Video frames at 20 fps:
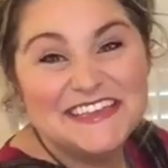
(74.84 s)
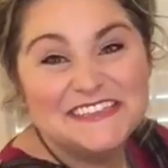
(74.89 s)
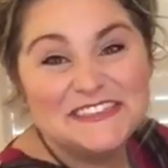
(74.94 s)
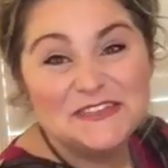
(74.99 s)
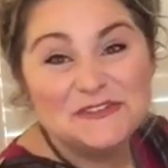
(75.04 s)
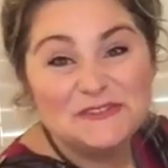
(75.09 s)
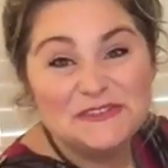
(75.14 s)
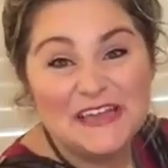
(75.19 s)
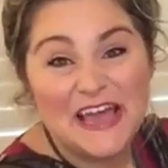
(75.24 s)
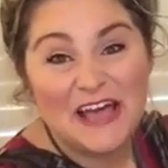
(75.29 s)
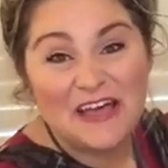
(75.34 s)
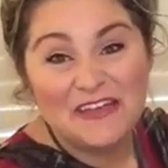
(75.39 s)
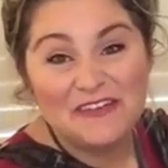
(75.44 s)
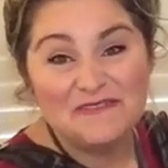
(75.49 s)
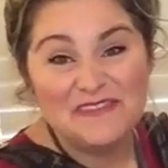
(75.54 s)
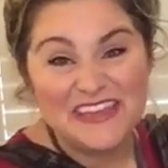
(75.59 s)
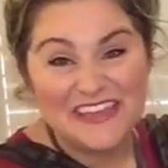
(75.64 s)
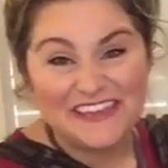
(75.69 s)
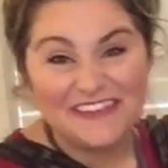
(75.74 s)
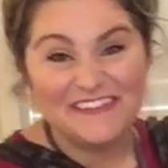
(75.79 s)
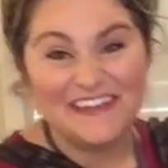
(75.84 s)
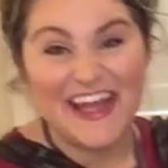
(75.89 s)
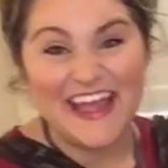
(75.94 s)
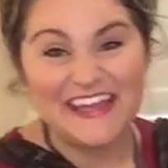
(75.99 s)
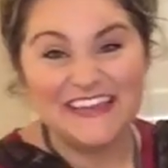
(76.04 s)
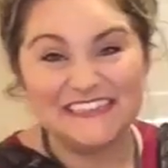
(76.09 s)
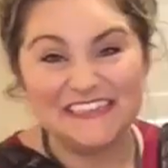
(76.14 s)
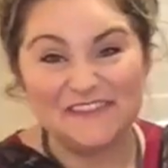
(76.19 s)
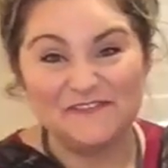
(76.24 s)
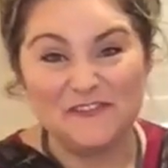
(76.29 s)
So tell me, you
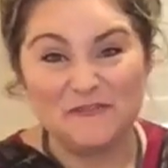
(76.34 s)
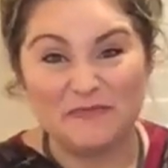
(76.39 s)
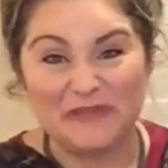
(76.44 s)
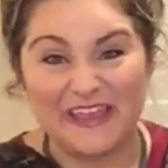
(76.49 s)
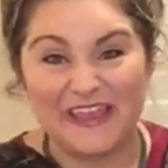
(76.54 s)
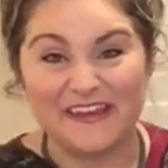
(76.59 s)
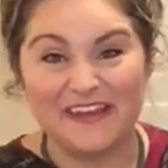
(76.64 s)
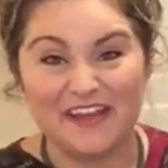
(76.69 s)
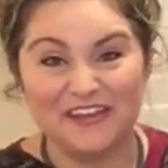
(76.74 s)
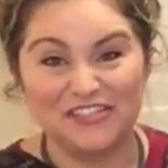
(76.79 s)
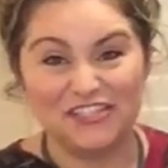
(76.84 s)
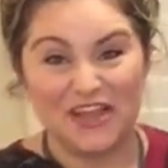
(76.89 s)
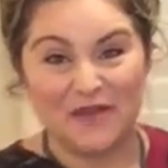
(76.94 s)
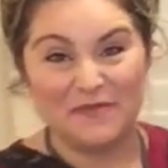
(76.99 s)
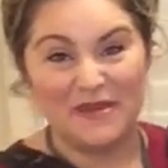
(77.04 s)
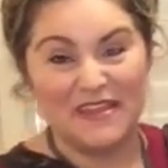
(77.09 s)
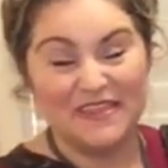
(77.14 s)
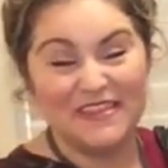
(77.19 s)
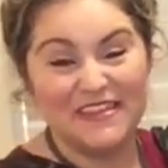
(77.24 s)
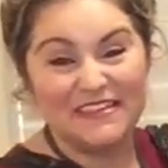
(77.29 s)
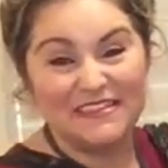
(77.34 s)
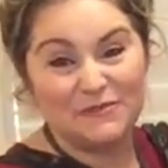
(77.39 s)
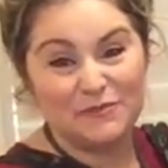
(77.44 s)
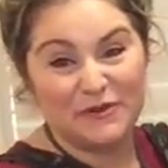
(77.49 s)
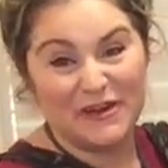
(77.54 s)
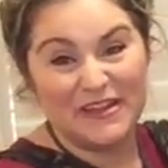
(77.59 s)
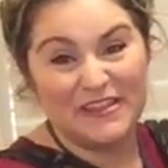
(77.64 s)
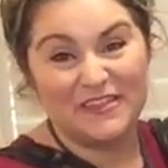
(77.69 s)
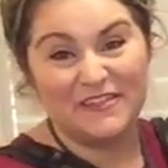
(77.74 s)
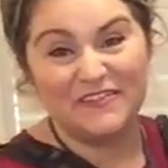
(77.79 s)
guys, if you plan on shopping this
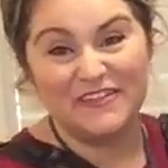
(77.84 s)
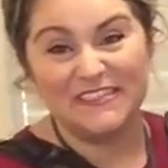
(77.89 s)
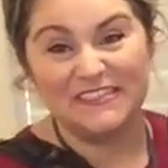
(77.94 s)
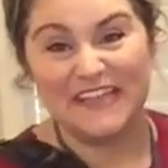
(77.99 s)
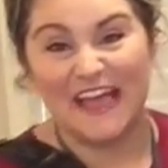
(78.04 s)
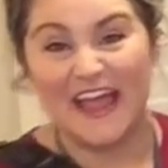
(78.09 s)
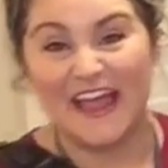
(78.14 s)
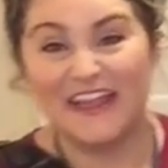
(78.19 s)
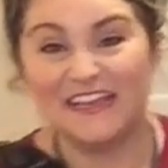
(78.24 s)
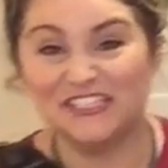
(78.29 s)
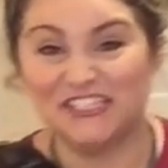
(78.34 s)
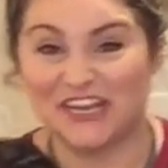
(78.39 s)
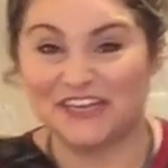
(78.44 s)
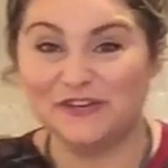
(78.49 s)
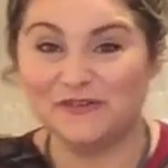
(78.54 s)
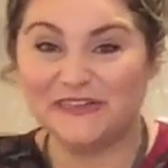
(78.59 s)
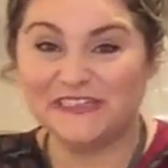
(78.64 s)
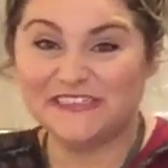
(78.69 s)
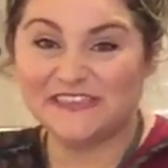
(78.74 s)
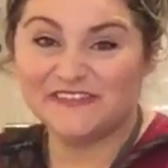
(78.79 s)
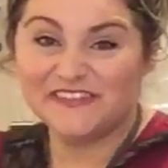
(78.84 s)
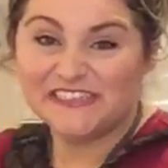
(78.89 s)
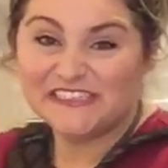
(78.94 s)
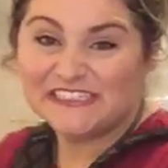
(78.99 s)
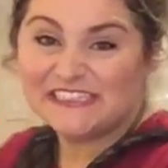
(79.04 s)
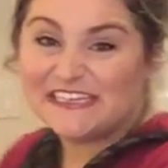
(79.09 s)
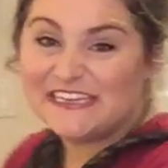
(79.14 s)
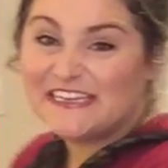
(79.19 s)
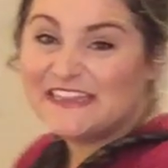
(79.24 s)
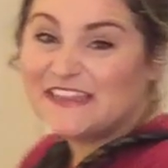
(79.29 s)
print, The Versailles, January
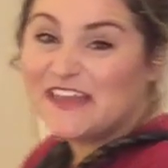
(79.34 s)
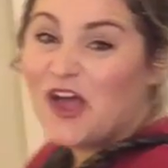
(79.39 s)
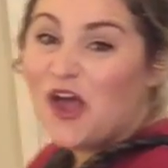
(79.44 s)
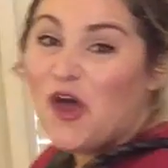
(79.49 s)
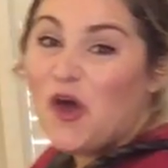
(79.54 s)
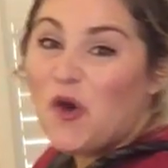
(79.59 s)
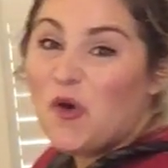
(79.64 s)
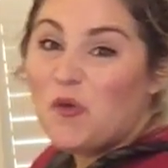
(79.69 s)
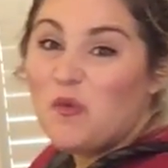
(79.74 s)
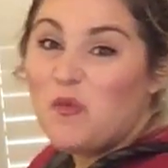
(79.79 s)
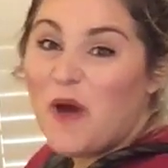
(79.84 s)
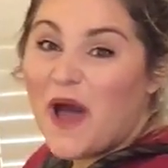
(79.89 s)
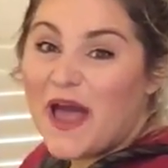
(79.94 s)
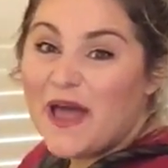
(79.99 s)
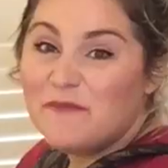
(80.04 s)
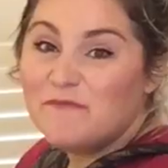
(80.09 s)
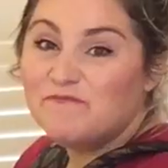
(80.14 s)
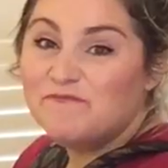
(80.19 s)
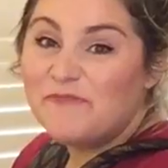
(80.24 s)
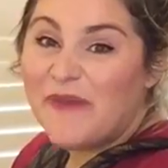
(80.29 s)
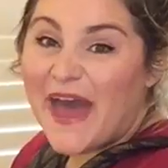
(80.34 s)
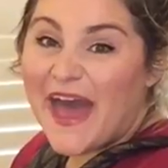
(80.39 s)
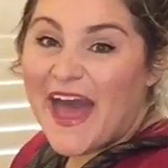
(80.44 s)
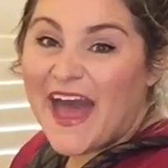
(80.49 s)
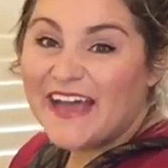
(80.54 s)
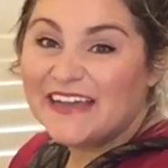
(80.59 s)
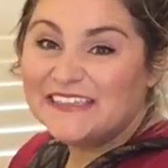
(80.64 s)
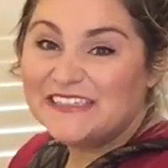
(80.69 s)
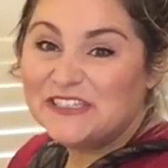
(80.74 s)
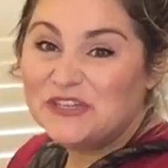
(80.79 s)
17th, what
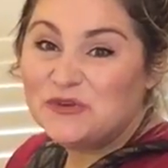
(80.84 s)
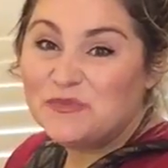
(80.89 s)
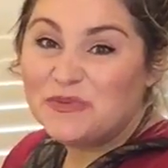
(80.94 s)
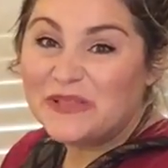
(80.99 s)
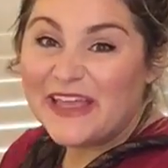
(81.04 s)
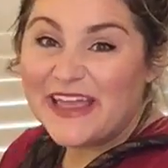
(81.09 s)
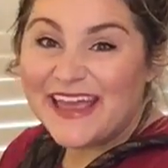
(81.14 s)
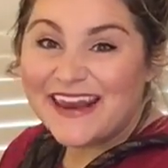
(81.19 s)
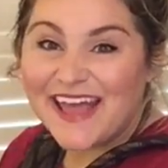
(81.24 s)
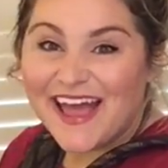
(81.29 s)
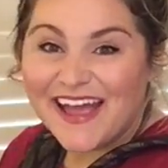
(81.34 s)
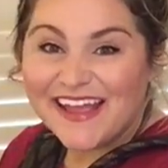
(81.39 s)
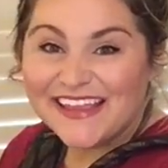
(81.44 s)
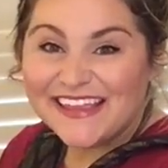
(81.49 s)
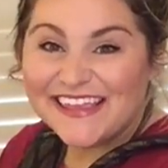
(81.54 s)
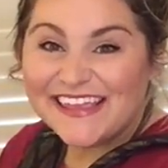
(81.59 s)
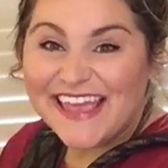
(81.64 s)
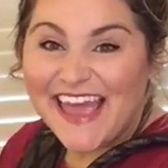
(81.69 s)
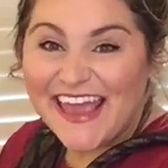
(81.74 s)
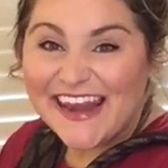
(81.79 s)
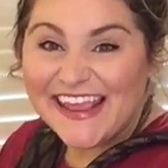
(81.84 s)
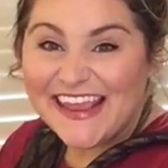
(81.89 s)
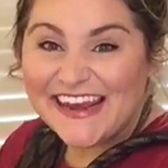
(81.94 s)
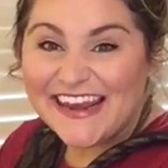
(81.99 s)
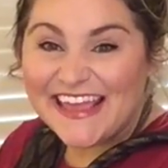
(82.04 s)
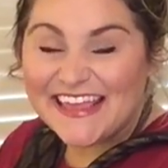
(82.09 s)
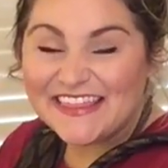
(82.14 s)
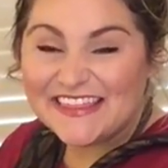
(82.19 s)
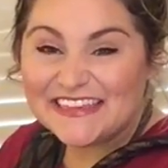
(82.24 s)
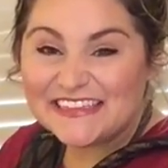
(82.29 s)
bags you plan on getting
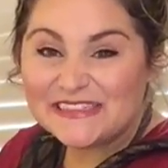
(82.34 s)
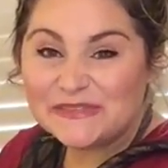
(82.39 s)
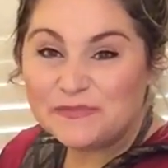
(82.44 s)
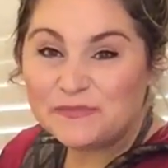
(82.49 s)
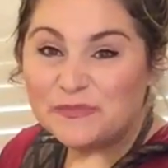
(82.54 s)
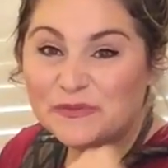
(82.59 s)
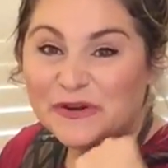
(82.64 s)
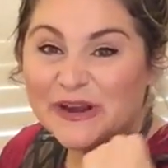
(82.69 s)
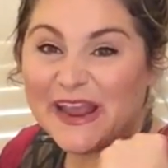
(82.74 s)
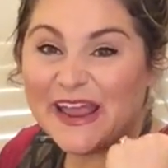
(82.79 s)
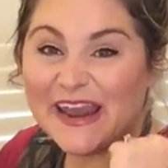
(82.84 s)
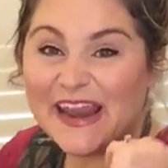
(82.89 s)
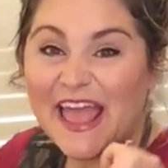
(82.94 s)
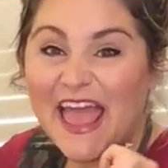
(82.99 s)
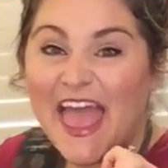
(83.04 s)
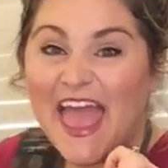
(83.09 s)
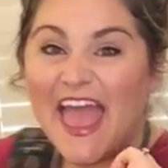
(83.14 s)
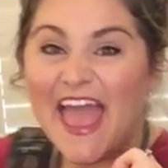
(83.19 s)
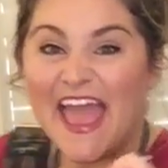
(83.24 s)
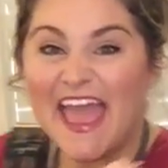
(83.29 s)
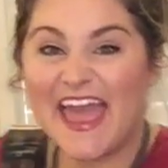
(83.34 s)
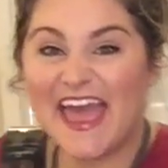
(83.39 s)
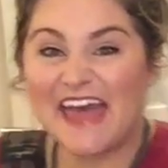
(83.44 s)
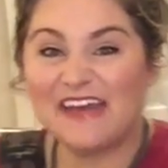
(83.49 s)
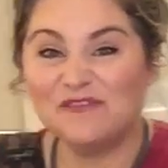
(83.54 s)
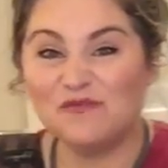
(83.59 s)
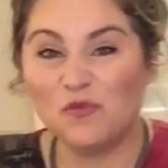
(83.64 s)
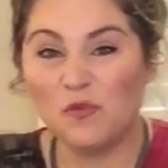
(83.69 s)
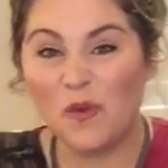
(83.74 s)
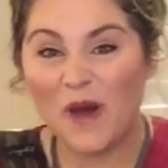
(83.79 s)
in this print
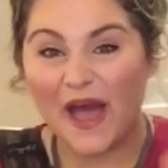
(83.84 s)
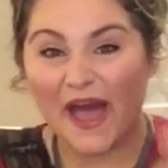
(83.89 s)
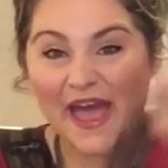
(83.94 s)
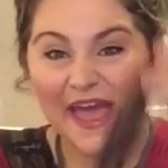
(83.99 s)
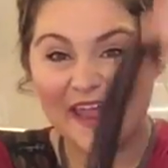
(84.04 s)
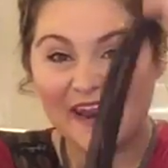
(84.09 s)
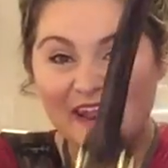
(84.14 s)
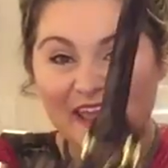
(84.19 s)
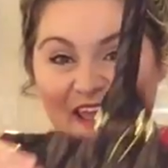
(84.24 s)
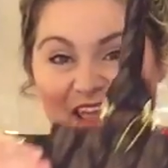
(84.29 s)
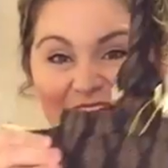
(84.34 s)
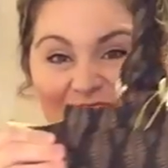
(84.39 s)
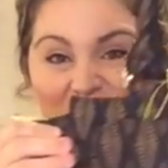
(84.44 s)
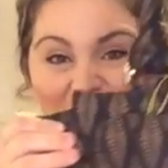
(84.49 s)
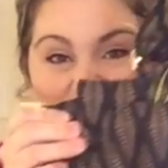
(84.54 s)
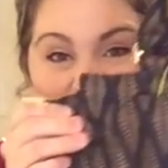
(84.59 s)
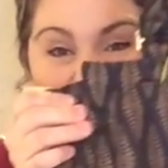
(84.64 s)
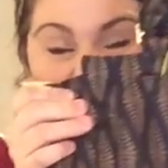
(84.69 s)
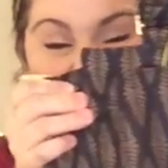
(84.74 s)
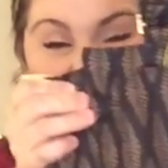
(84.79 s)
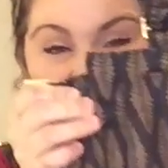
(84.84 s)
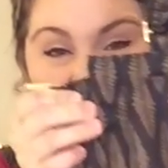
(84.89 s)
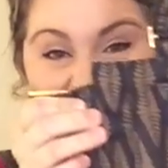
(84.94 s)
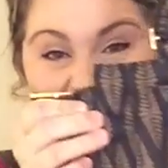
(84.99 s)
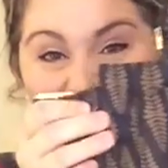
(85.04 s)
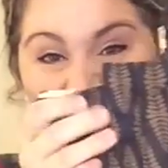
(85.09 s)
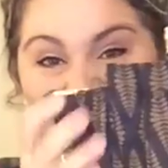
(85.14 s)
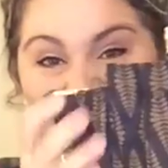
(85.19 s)
and what prints